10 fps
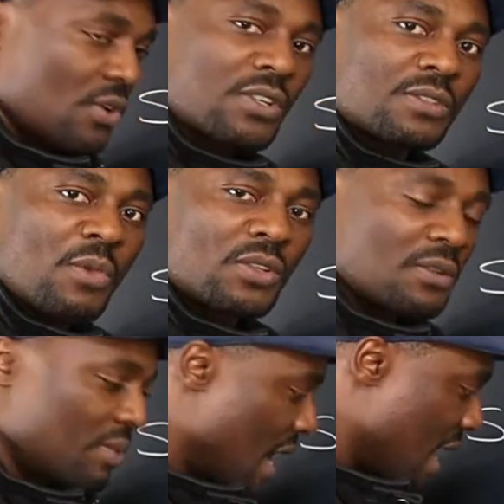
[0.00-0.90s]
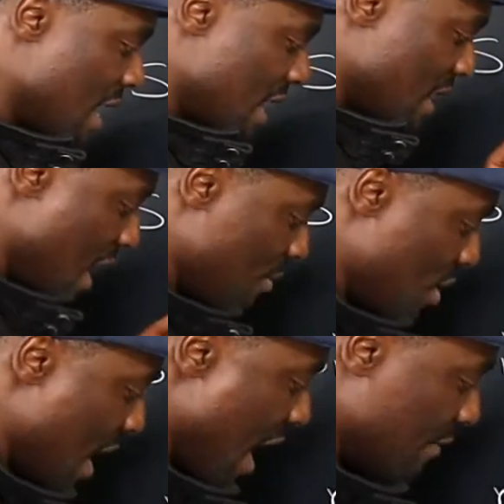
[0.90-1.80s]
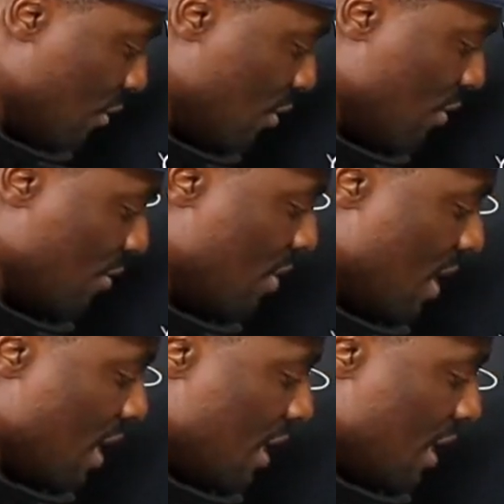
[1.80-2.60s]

cross multiply, and then I'm going to have 2